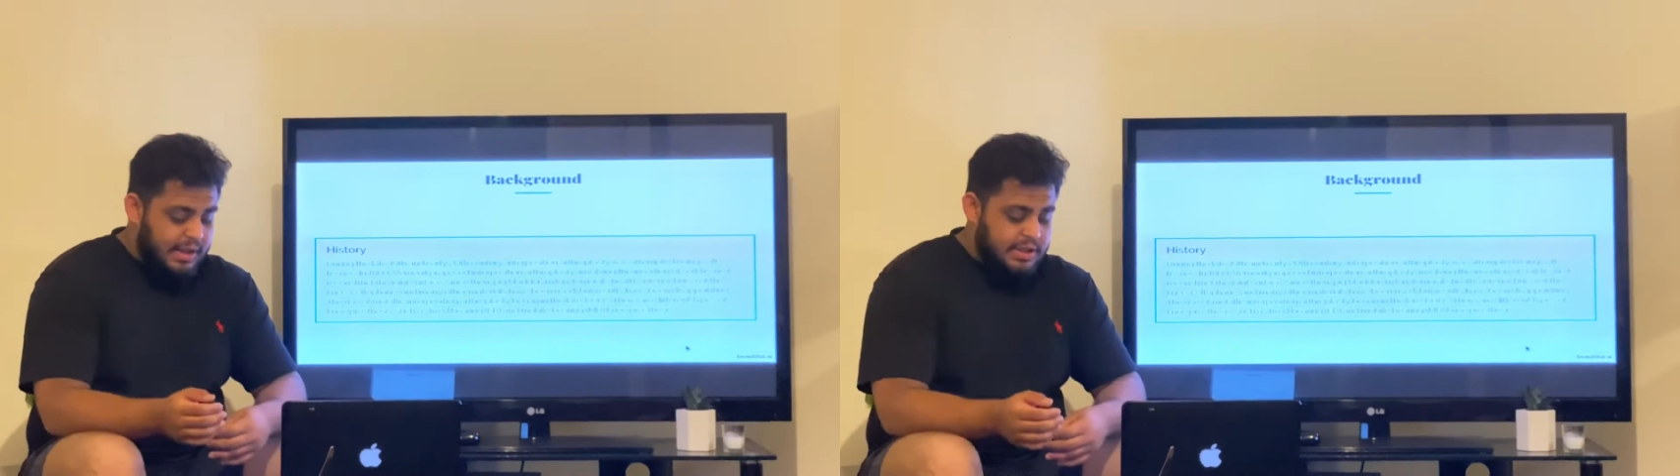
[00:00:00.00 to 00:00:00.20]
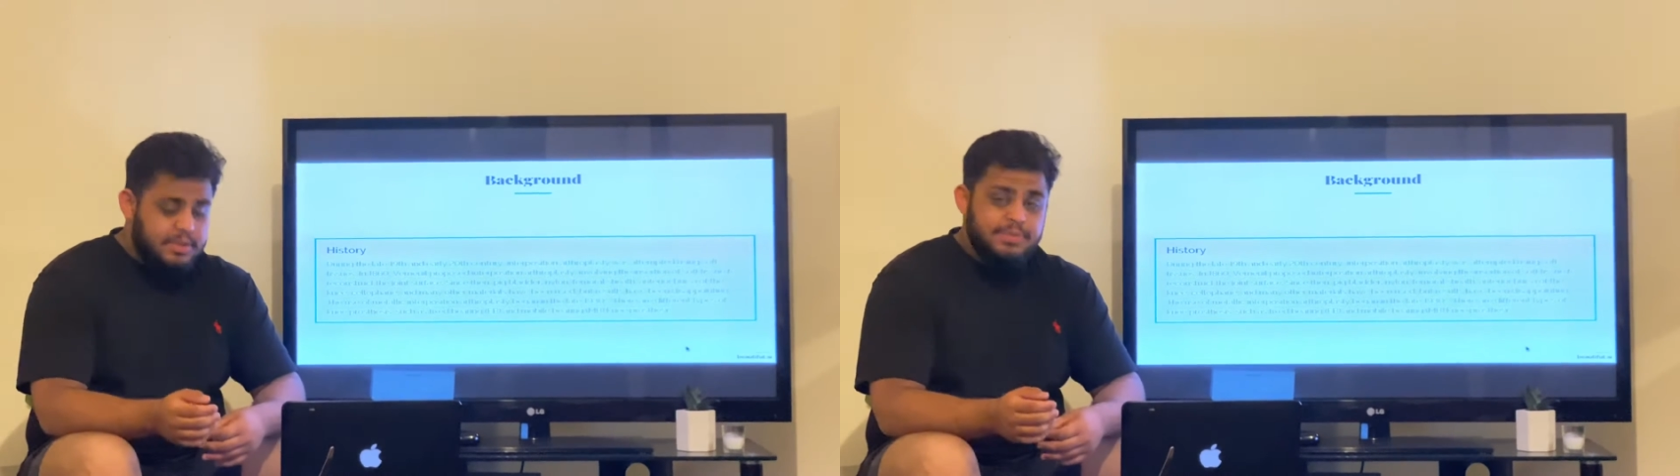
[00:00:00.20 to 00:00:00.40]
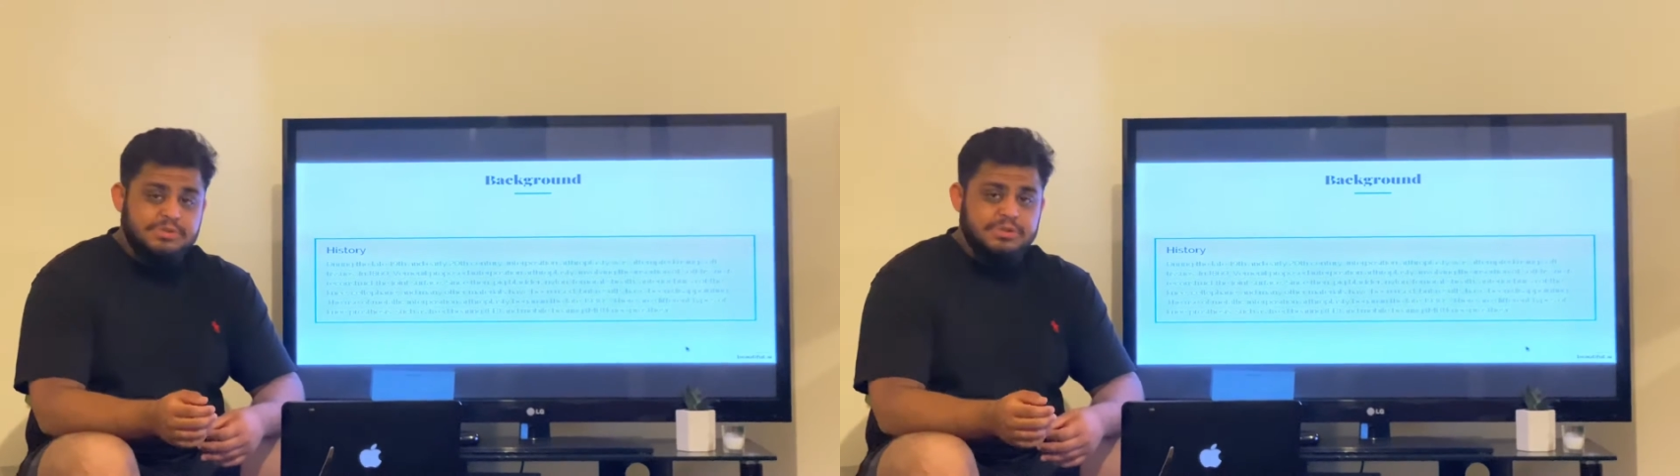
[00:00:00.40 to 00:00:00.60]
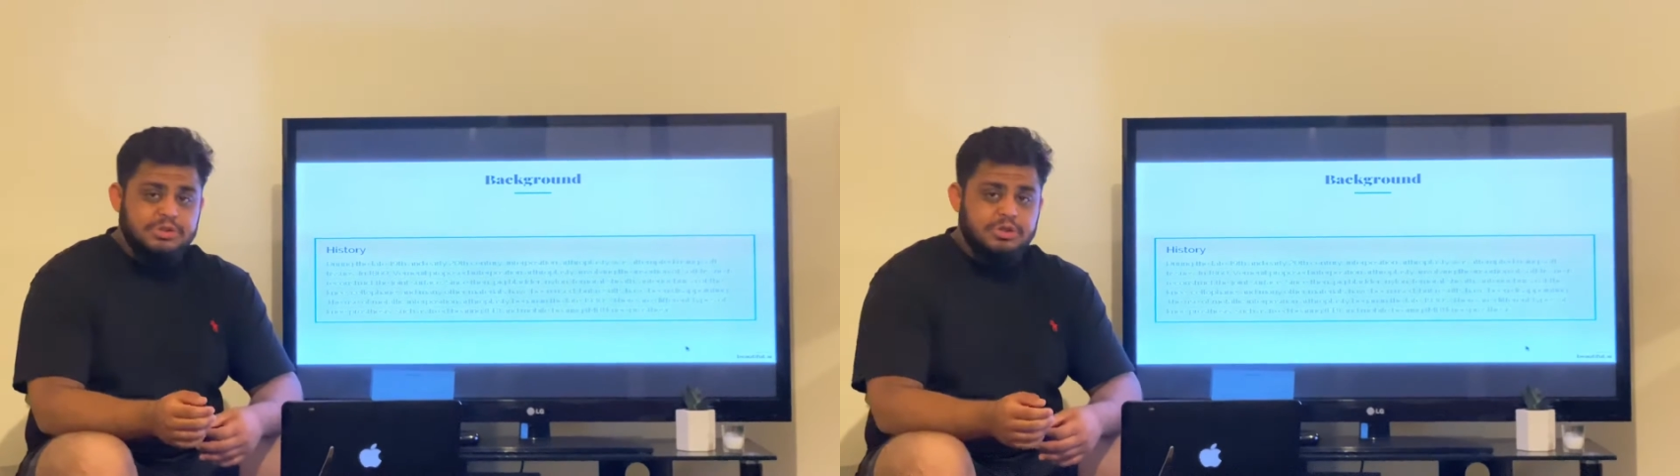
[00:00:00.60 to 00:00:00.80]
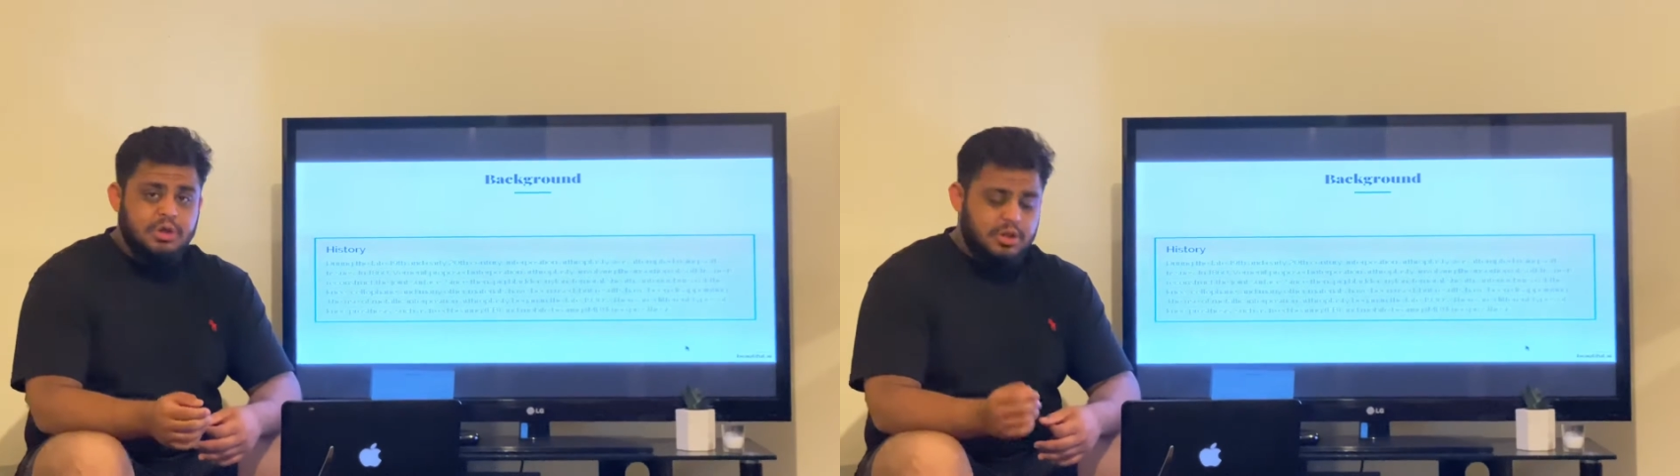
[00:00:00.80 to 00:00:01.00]

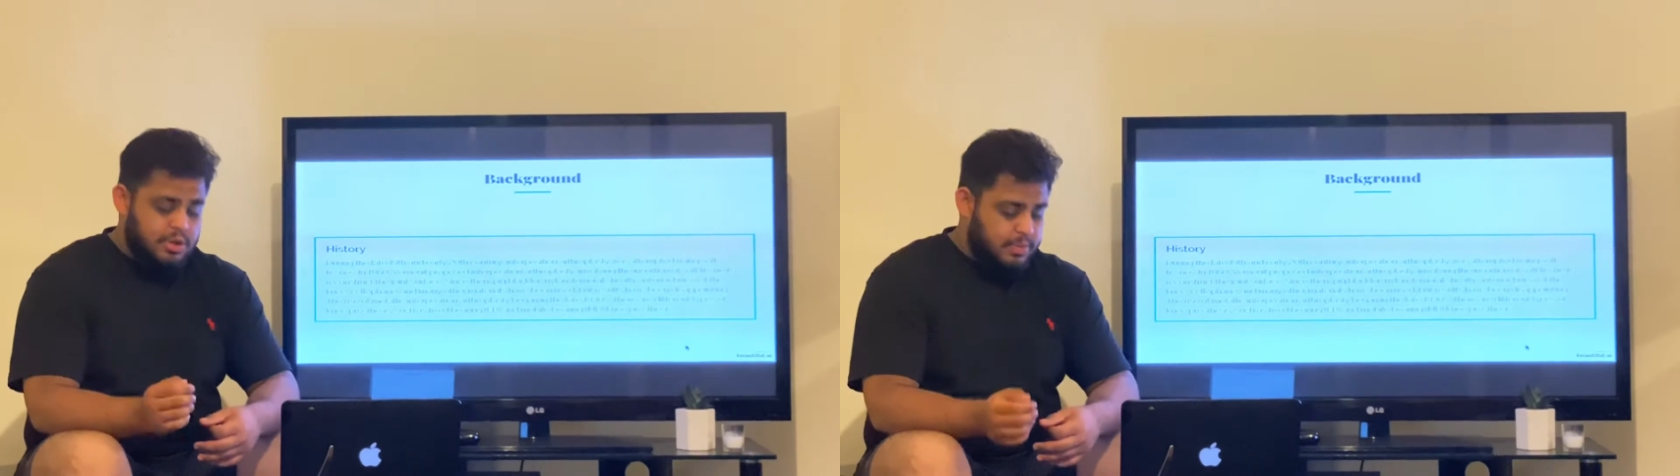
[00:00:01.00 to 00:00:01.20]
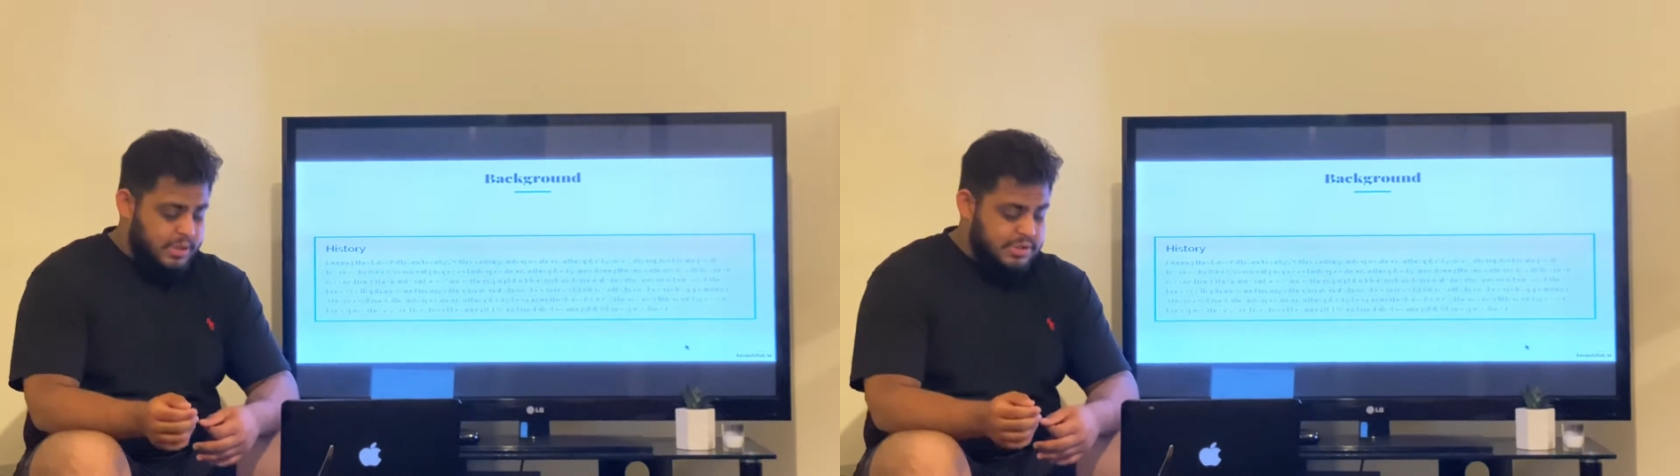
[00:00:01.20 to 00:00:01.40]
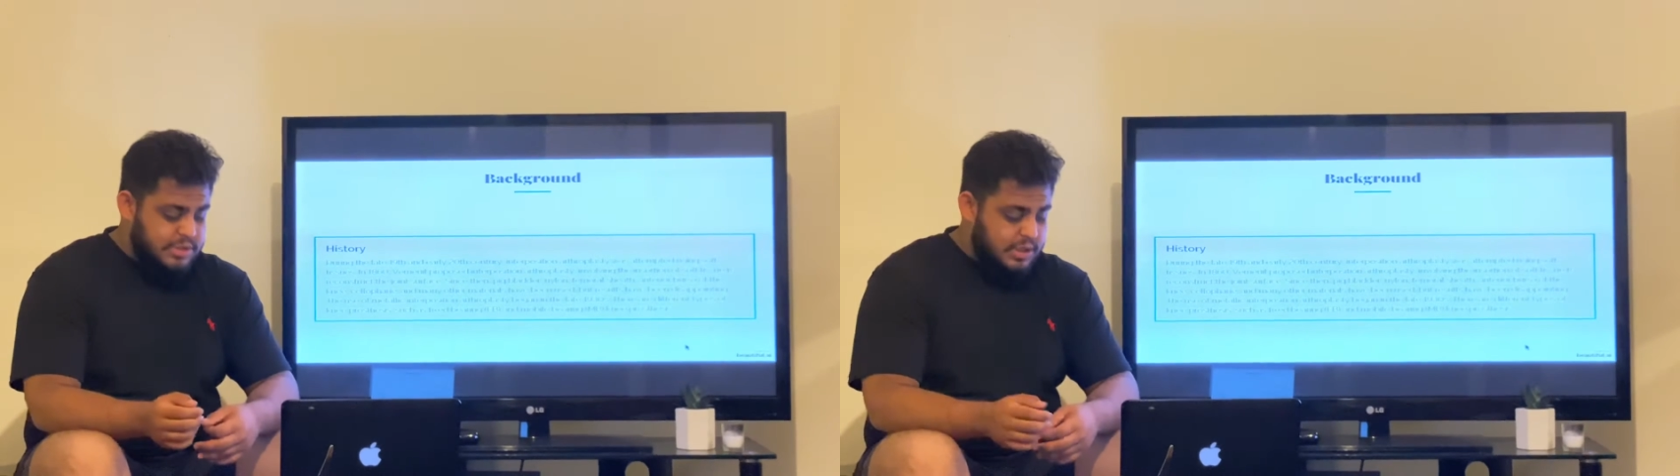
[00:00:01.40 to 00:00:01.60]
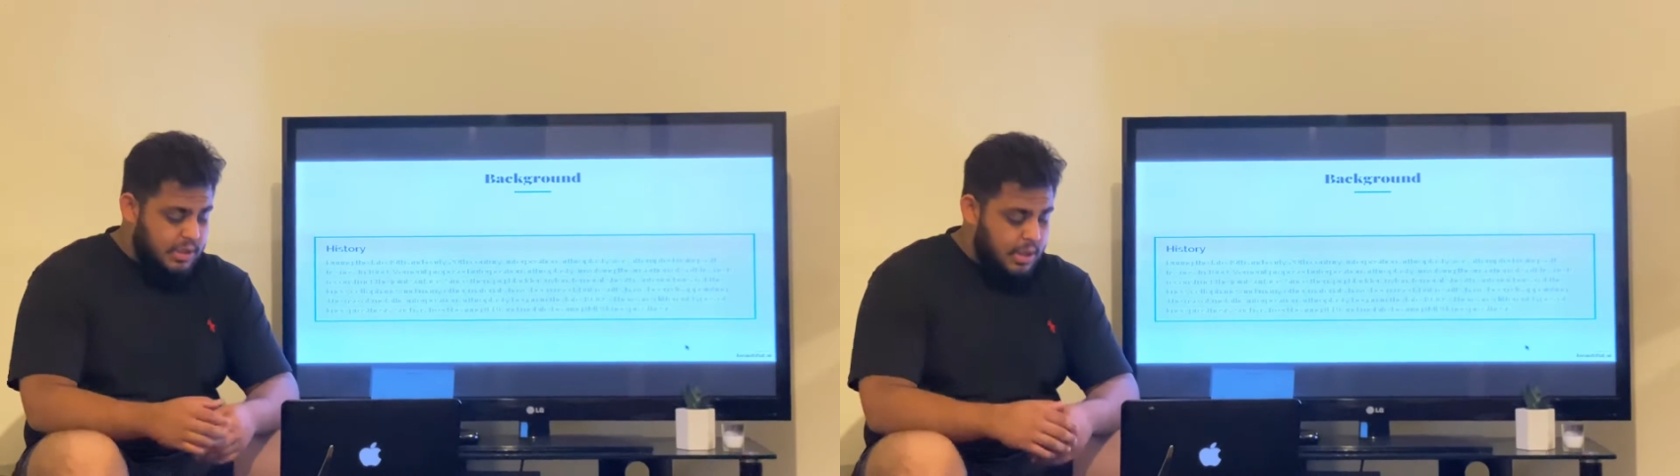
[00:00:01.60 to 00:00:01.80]
interposition arthroplasty